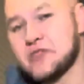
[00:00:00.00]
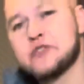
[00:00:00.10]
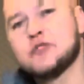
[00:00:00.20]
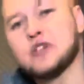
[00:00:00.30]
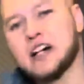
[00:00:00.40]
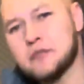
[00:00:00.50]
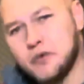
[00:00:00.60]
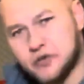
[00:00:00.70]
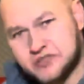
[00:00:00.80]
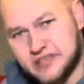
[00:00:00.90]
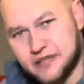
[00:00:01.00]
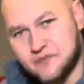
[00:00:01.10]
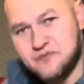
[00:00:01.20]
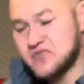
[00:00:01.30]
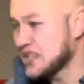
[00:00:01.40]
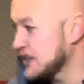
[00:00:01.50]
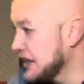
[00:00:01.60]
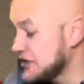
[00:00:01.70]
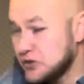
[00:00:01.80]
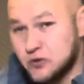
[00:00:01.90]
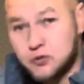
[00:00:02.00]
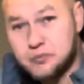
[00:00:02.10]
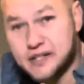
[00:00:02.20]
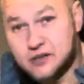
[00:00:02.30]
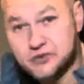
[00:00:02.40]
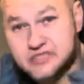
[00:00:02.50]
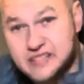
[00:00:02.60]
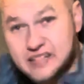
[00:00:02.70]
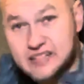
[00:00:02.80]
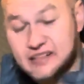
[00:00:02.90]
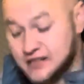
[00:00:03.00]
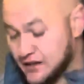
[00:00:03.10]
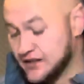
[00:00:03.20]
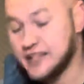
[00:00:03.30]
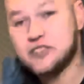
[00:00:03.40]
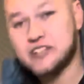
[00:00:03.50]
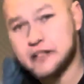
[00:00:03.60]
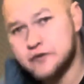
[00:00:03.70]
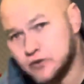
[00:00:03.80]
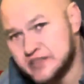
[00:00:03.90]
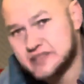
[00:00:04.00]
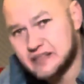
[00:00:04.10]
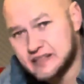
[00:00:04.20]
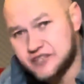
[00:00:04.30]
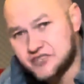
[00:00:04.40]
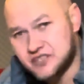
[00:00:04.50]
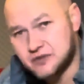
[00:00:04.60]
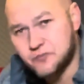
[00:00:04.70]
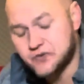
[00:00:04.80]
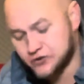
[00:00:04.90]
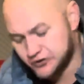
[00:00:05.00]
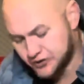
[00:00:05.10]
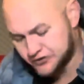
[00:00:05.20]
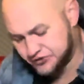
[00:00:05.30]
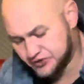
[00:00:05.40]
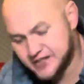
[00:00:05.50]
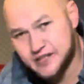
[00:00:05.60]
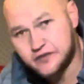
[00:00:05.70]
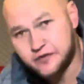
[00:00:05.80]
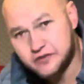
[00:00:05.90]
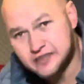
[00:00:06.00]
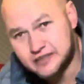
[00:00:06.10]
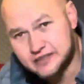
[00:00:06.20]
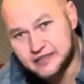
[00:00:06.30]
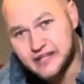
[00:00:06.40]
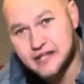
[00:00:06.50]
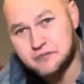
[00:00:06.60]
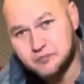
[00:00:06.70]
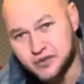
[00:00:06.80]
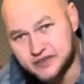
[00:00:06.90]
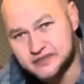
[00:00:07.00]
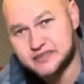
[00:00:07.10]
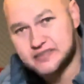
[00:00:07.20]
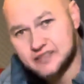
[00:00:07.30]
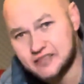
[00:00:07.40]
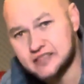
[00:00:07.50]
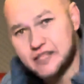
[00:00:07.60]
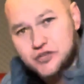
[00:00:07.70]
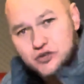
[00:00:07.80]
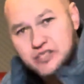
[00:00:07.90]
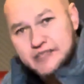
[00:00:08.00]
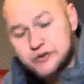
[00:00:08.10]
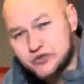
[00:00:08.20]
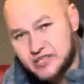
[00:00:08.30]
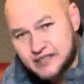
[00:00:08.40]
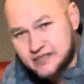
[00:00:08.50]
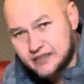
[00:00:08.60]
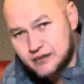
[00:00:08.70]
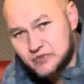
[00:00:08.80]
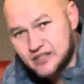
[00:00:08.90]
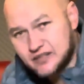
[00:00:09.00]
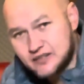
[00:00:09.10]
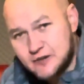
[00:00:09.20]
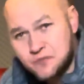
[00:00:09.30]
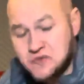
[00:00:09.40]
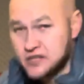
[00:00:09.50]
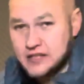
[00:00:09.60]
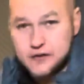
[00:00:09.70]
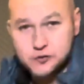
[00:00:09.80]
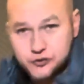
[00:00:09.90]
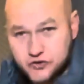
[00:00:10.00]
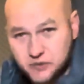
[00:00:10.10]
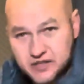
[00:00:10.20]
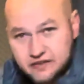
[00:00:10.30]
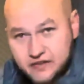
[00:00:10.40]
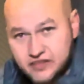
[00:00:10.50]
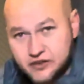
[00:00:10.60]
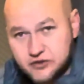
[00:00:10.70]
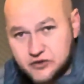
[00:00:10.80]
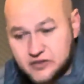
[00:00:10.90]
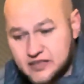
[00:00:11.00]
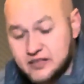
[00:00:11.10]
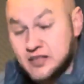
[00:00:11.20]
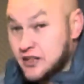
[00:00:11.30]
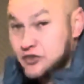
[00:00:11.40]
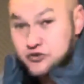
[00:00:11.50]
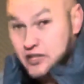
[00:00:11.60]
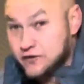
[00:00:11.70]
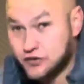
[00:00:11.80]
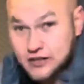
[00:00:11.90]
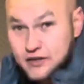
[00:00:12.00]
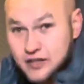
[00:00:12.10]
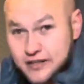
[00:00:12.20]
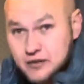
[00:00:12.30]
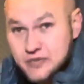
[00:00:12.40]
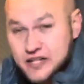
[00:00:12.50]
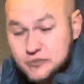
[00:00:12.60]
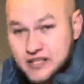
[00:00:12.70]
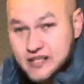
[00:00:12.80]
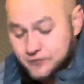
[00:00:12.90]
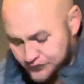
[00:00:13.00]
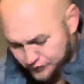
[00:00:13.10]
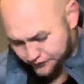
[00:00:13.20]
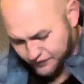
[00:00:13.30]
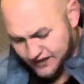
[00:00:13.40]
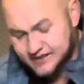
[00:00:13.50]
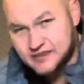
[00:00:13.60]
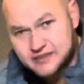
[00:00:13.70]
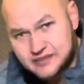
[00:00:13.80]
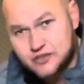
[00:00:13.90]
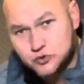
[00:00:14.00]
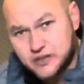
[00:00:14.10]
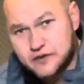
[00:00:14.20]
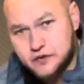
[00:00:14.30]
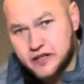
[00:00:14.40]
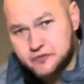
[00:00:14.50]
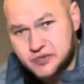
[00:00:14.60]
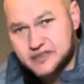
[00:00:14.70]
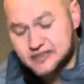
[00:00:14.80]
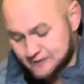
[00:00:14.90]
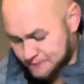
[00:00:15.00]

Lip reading: to unbox them, get your panels done, get ready for installation, not to have the damn bit that you need to tighten them down. You have to stop everything you're doing, drive around like a madman to find a T25 bit,